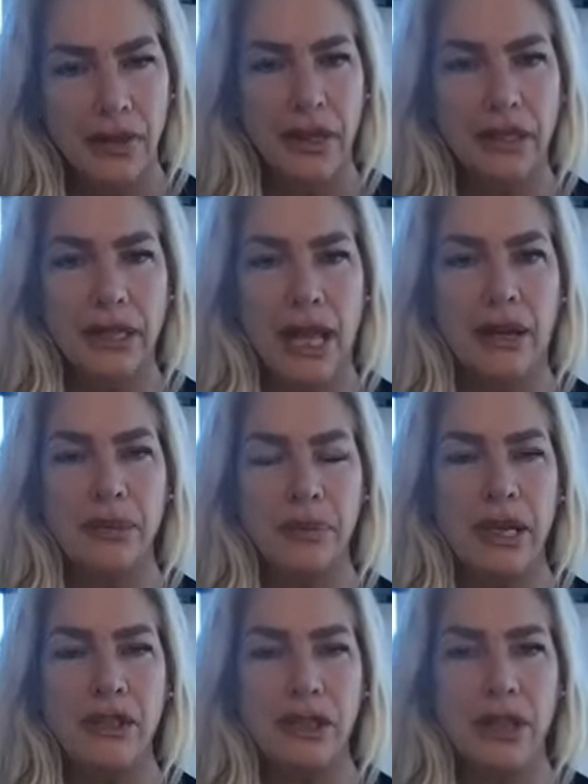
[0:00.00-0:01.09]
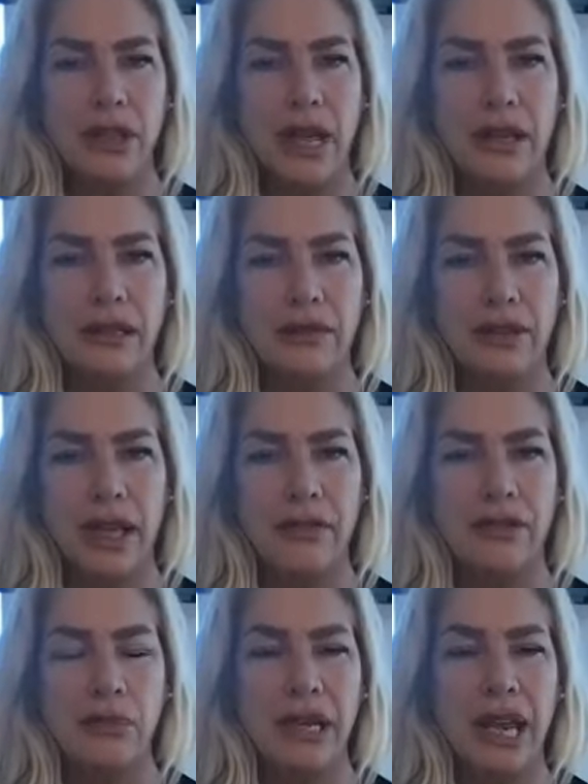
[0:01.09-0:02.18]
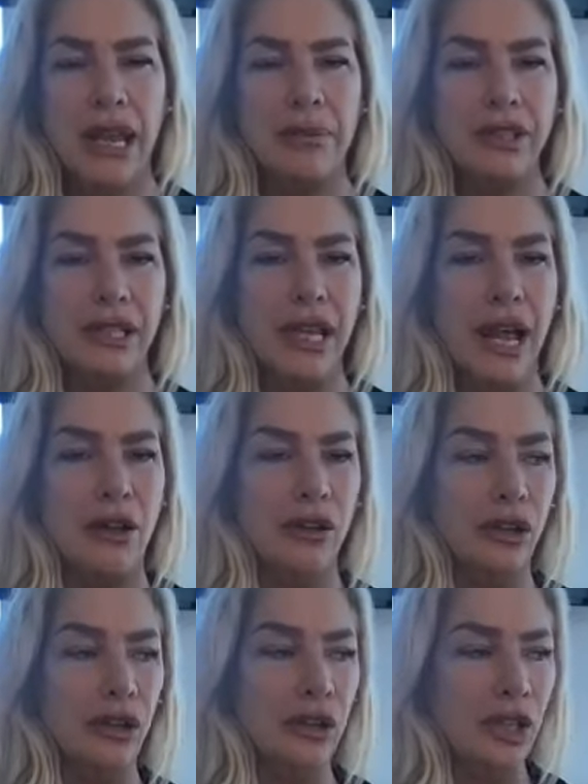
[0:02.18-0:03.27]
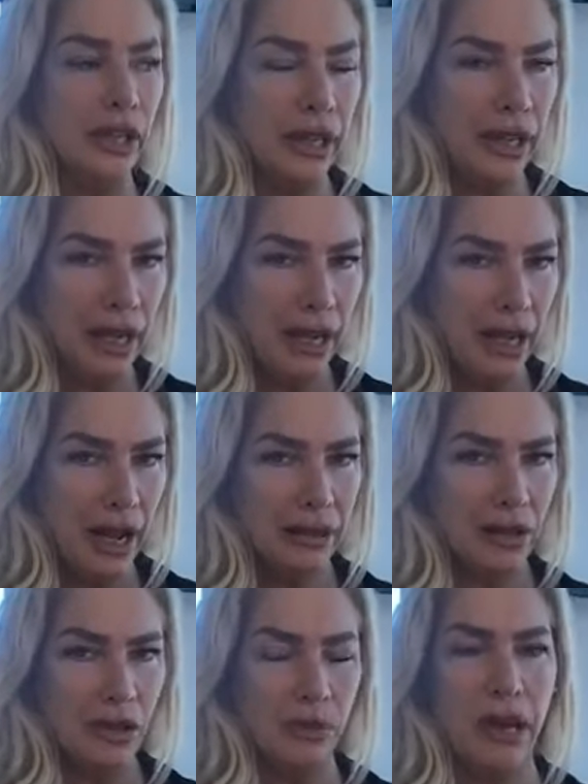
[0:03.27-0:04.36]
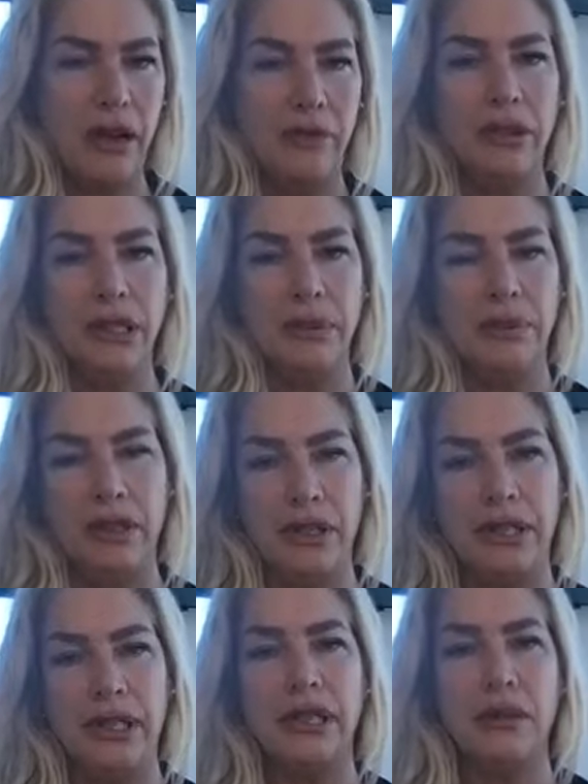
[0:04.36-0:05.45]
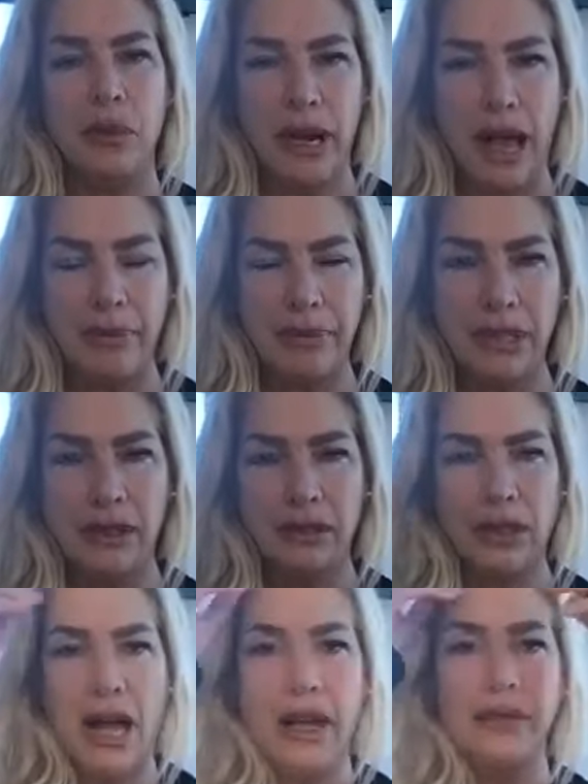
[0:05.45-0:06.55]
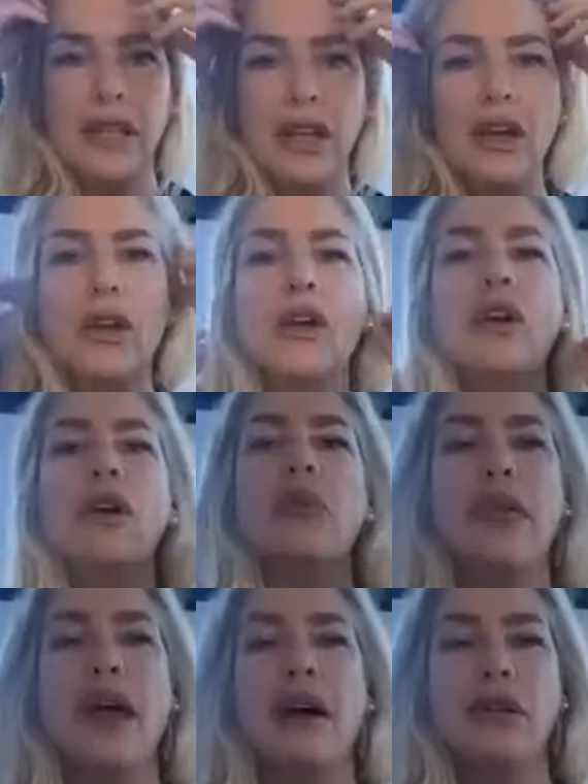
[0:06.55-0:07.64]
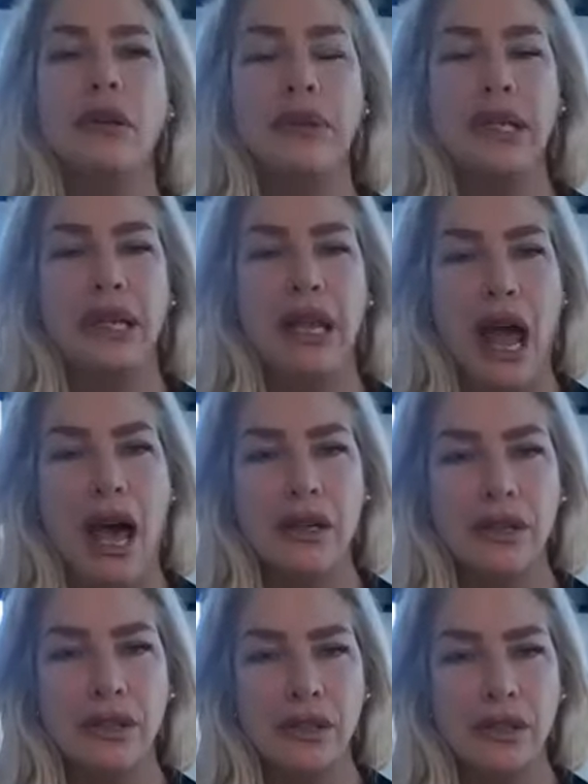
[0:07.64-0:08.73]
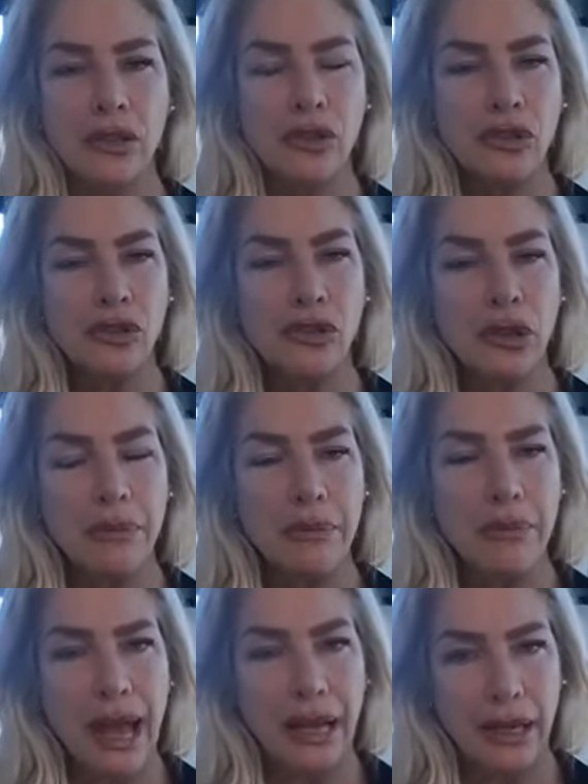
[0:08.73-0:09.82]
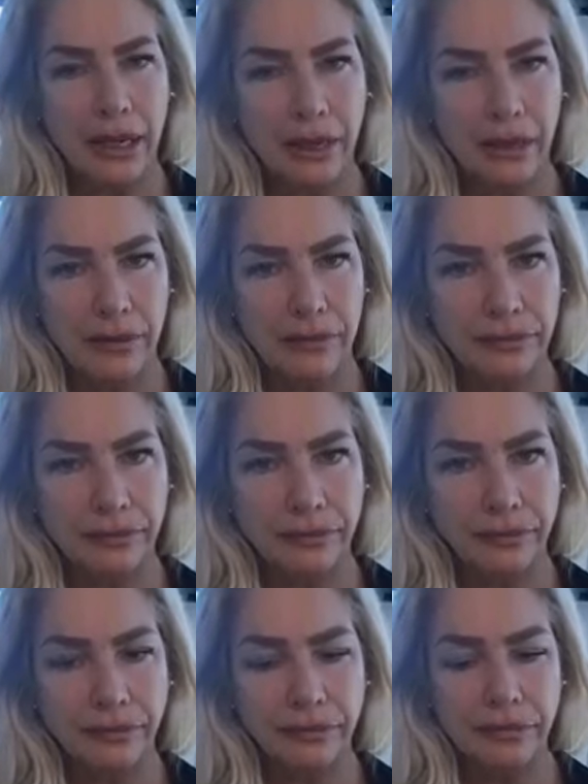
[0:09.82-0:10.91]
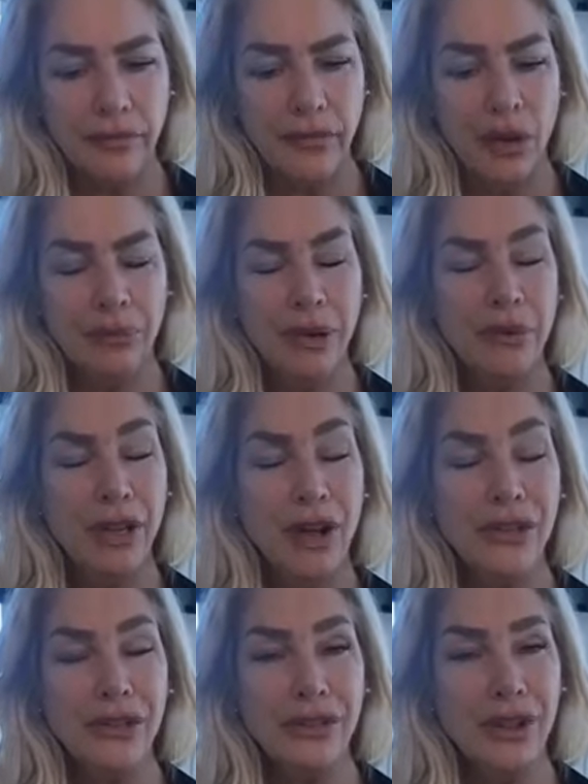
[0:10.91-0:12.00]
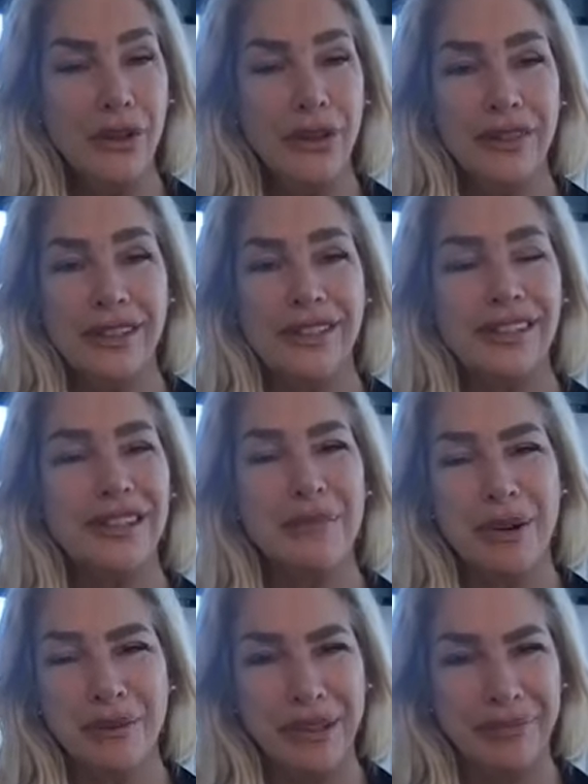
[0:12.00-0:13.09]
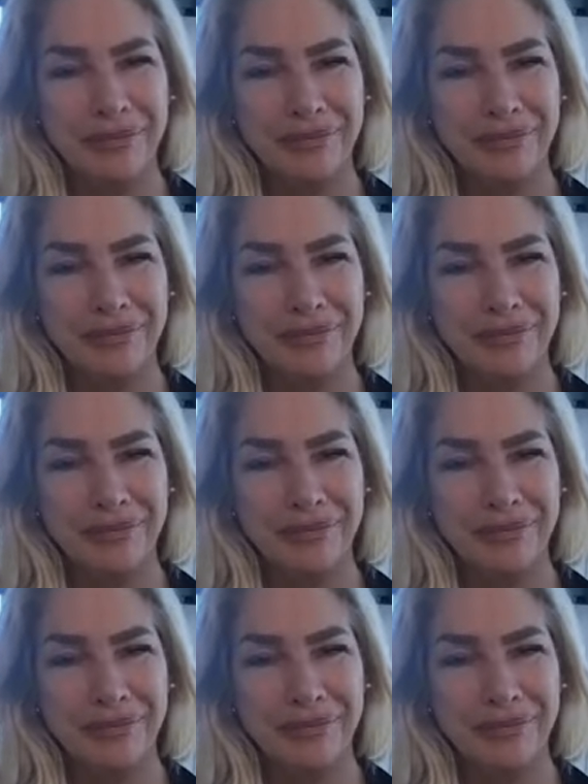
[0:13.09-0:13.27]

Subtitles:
that allows patients at the end of life to be able to now look at those painful experiences and what happened in their lives without it being as traumatic. But we also know that this is the moment.